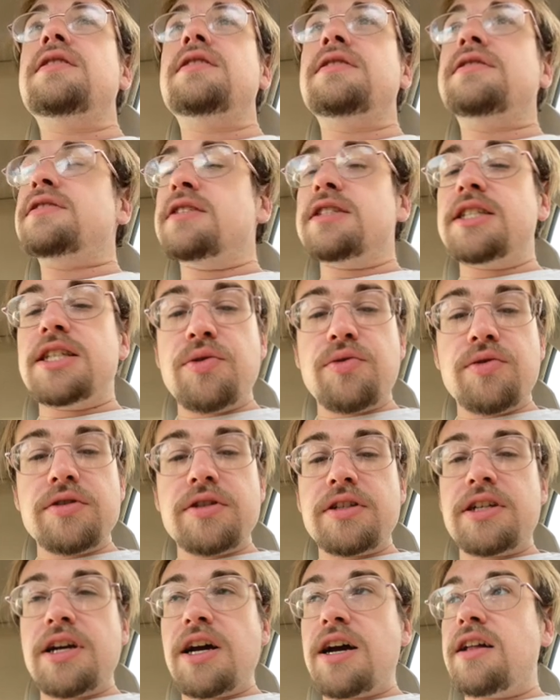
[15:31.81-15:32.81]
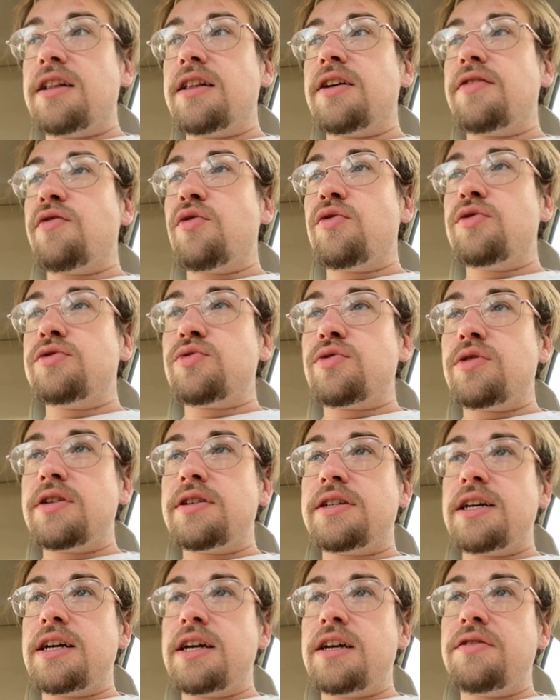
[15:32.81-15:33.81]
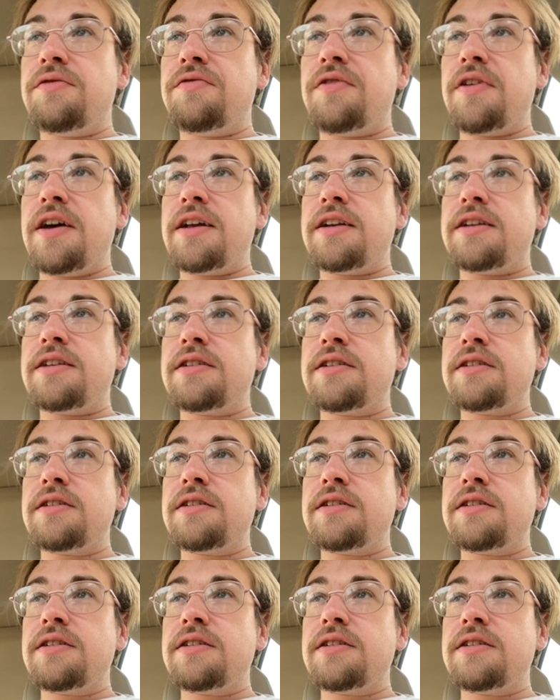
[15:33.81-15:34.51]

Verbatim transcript: Since I was a child, I've always wanted to innovate,